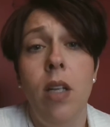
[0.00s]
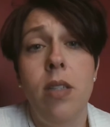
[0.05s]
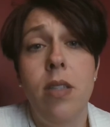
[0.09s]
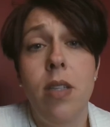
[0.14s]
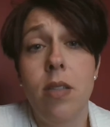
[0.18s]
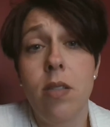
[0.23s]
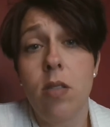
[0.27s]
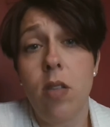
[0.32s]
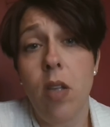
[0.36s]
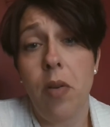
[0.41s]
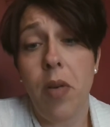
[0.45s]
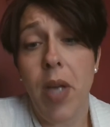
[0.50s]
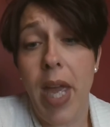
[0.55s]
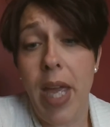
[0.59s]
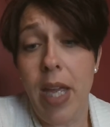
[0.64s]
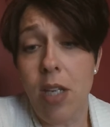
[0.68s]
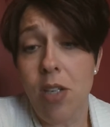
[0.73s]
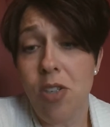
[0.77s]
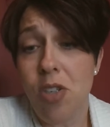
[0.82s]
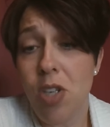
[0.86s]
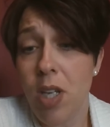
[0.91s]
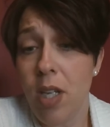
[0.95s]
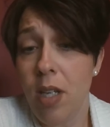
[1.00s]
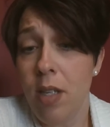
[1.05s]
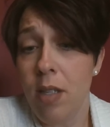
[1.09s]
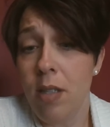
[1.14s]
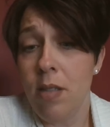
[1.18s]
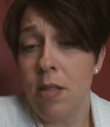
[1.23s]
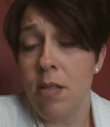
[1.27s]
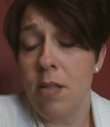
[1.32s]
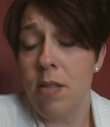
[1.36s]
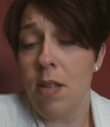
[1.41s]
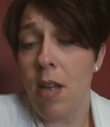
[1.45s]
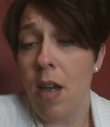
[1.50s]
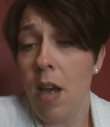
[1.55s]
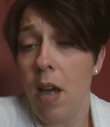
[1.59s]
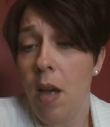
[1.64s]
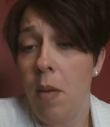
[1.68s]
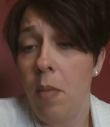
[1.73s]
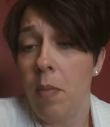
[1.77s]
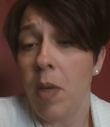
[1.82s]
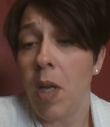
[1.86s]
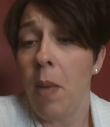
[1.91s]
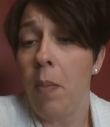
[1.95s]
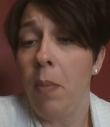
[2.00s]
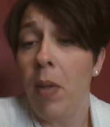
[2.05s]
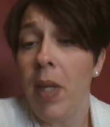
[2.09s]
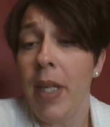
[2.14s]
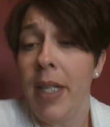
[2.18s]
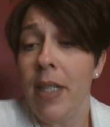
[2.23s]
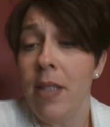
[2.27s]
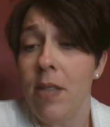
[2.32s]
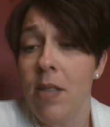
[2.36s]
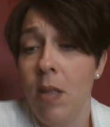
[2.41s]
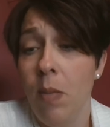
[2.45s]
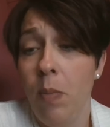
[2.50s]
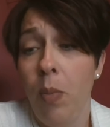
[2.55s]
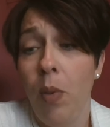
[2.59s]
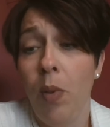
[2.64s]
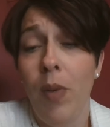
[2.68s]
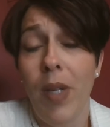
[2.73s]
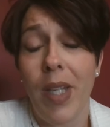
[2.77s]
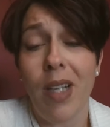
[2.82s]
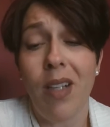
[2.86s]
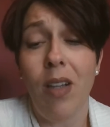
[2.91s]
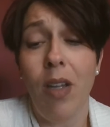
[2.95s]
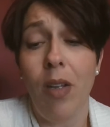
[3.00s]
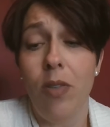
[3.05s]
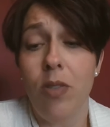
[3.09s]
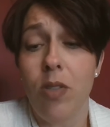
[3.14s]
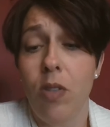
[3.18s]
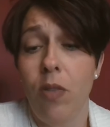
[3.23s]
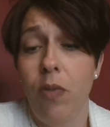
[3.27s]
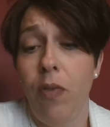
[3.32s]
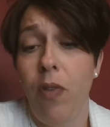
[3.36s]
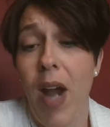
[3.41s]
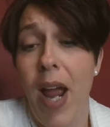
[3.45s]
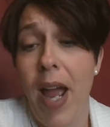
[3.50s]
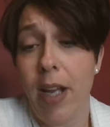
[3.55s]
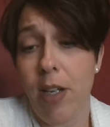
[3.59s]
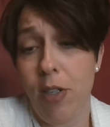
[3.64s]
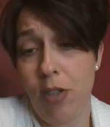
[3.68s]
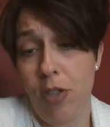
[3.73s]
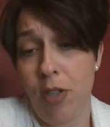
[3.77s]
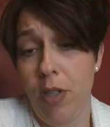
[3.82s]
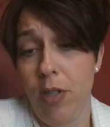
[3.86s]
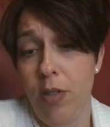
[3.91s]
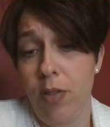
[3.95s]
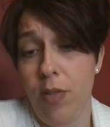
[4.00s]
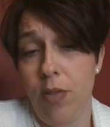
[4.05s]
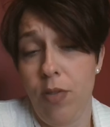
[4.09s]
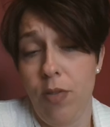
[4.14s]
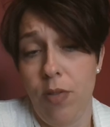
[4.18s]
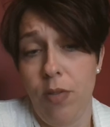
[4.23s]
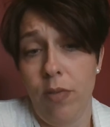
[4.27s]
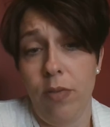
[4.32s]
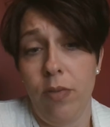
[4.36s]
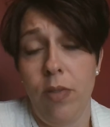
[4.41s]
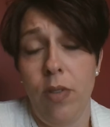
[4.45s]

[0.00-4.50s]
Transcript: Dislocations, complete, simple, enclosed fractures.